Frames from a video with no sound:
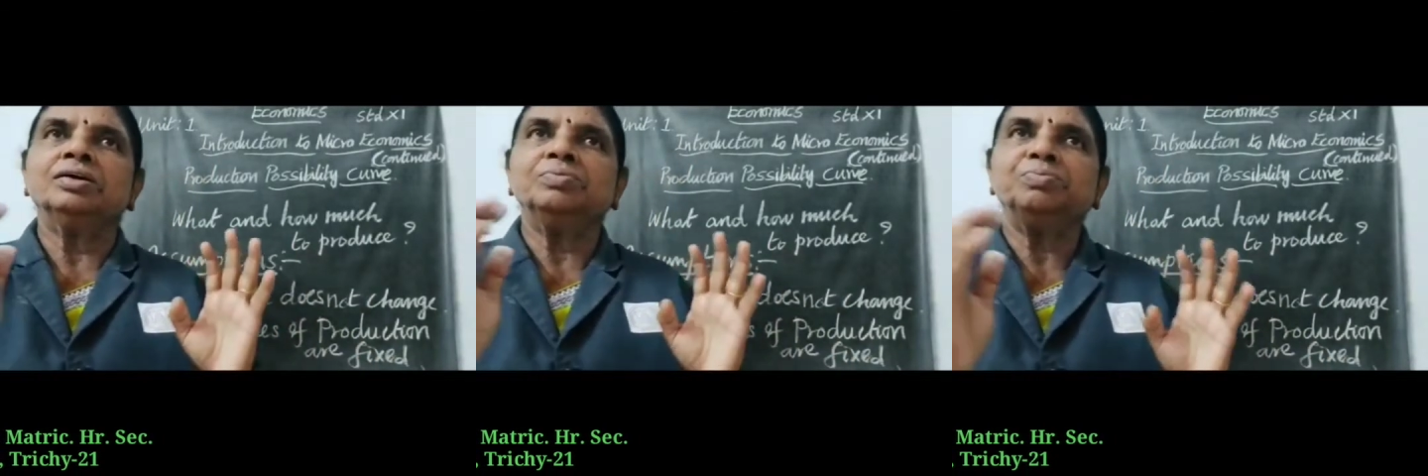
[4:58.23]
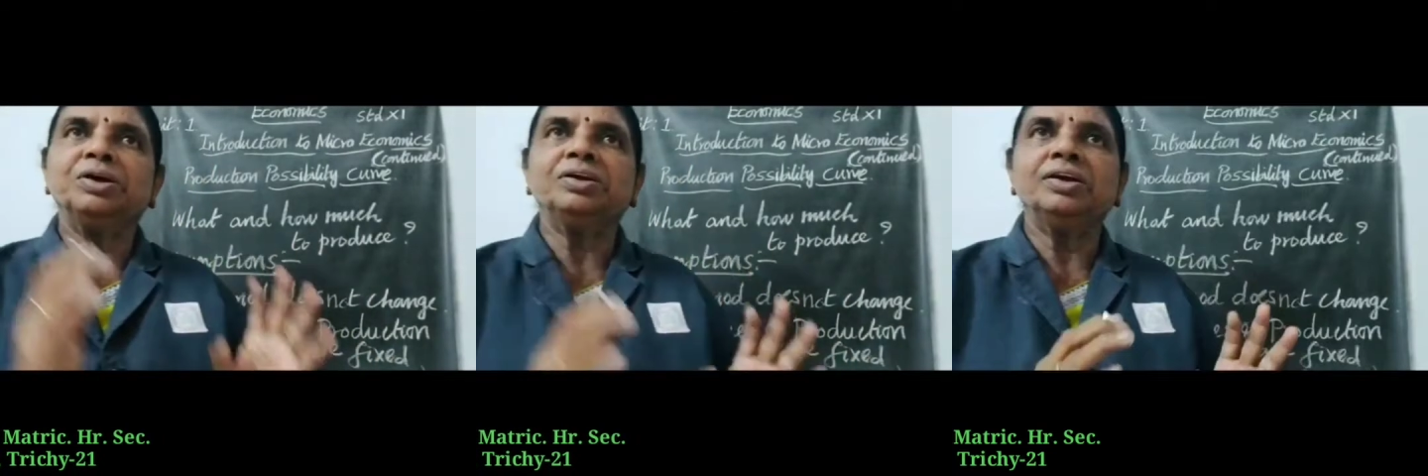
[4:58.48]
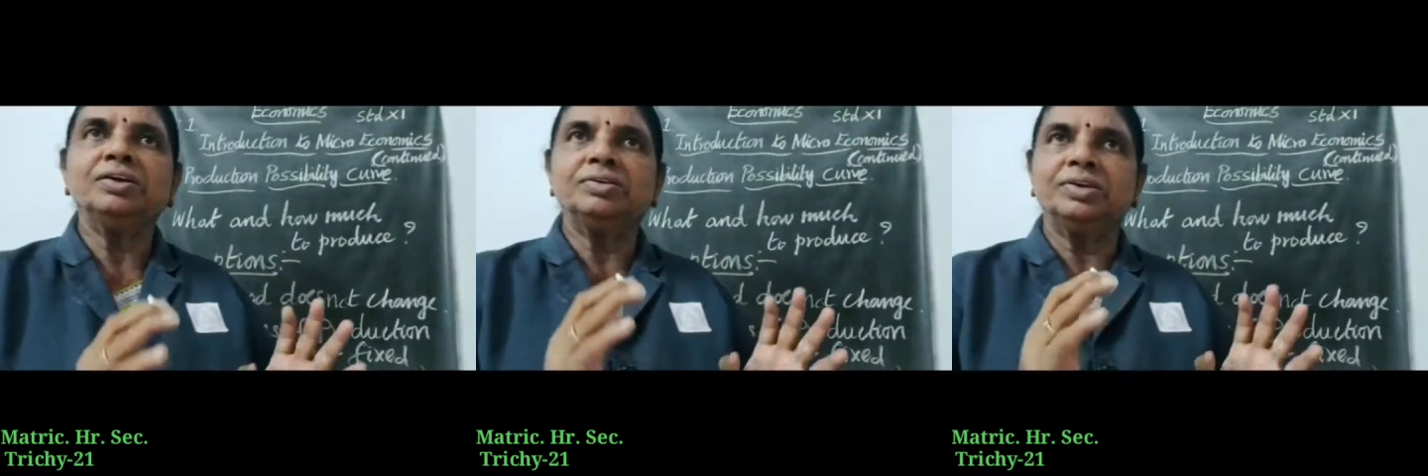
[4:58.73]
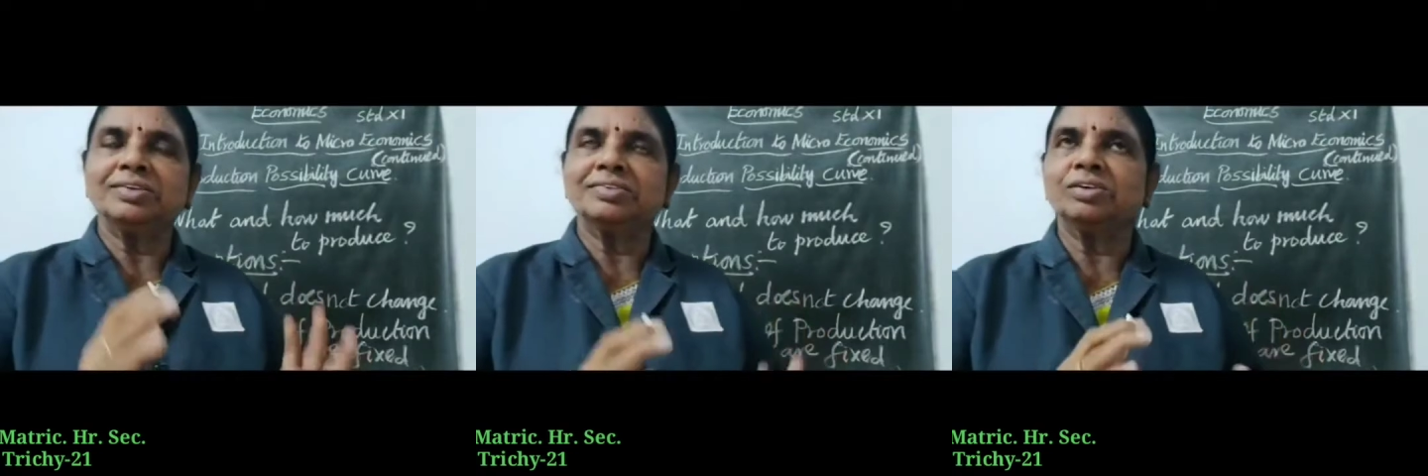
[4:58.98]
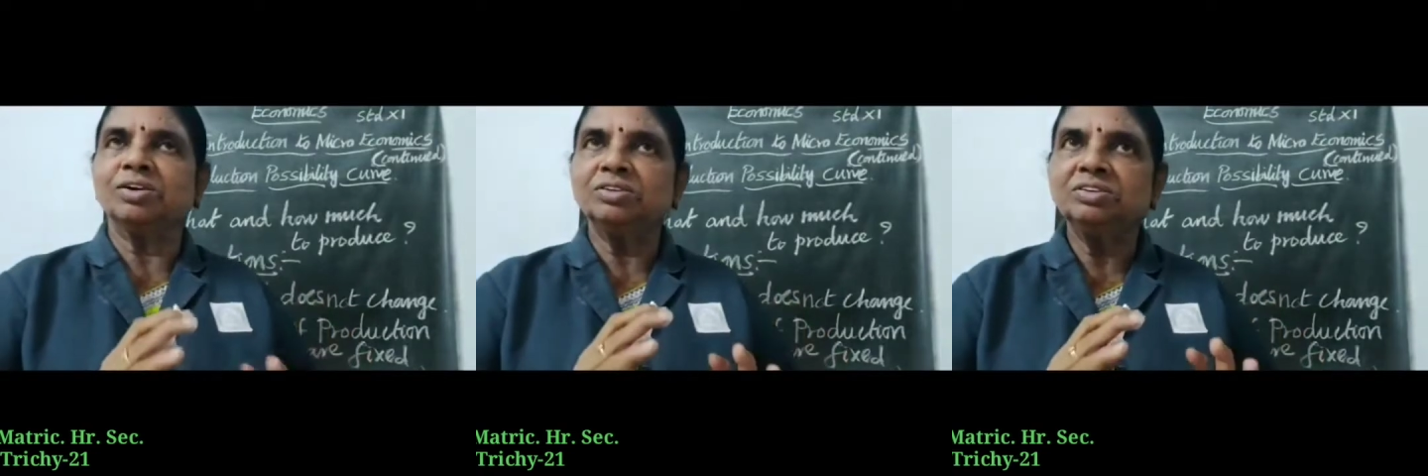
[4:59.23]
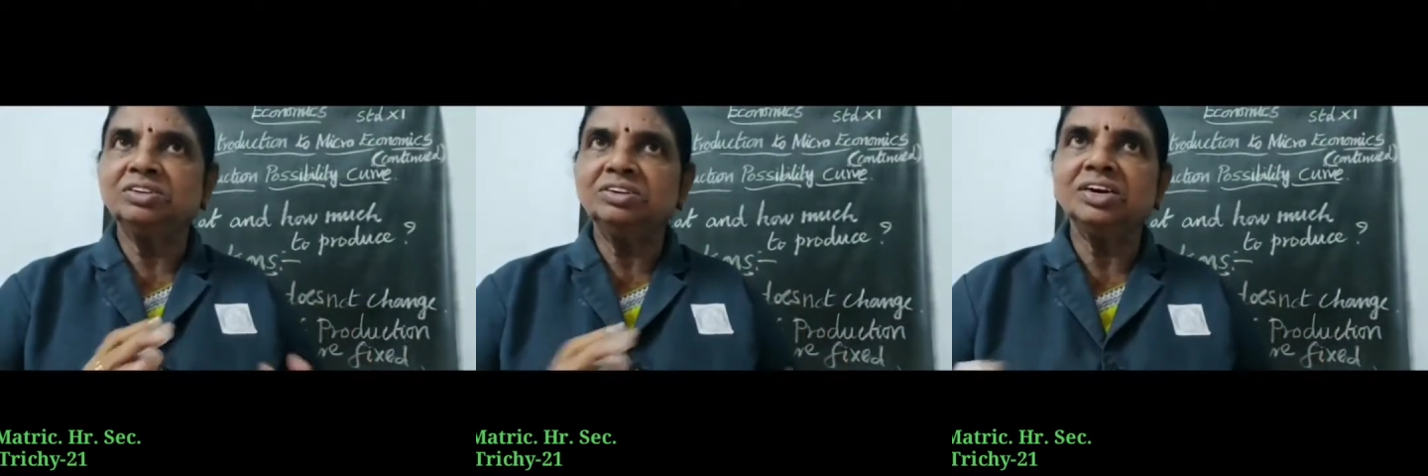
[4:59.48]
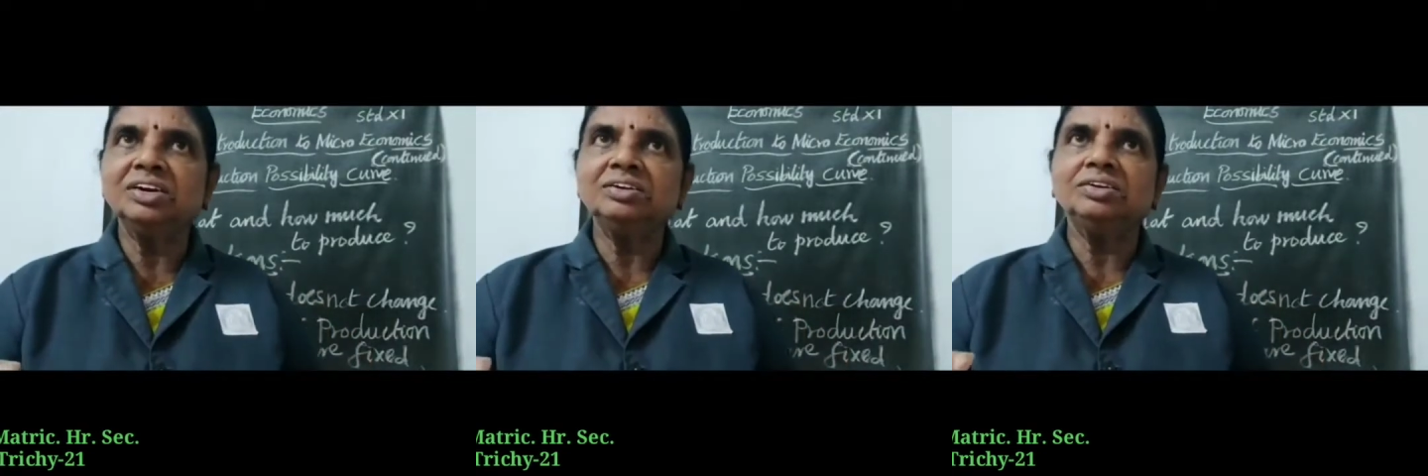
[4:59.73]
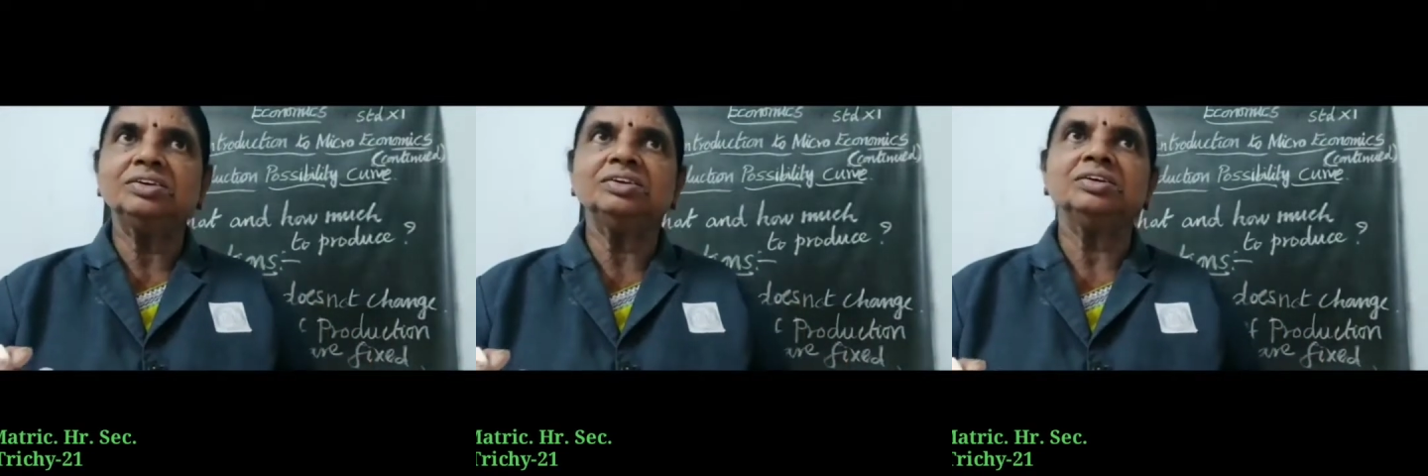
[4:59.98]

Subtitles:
period does not change.